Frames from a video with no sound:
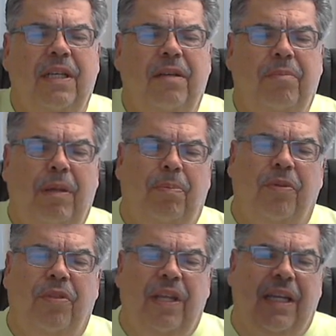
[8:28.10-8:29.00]
People
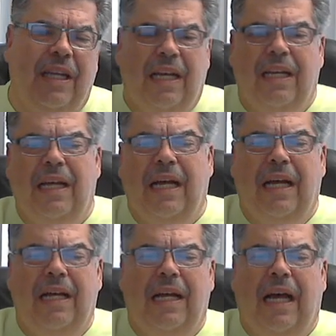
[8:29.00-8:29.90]
think, uh,
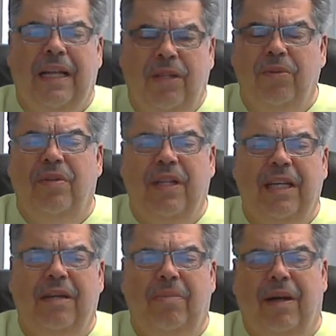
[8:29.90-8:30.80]
uh I don't think
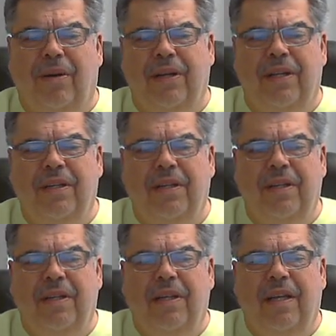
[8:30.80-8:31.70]
about it
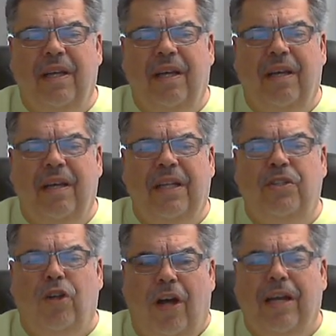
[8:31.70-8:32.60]
and
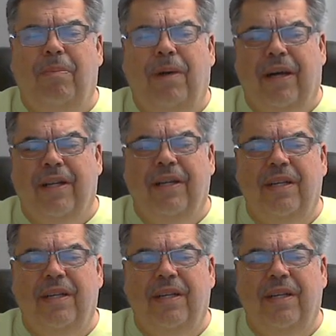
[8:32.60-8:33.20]
talk about it,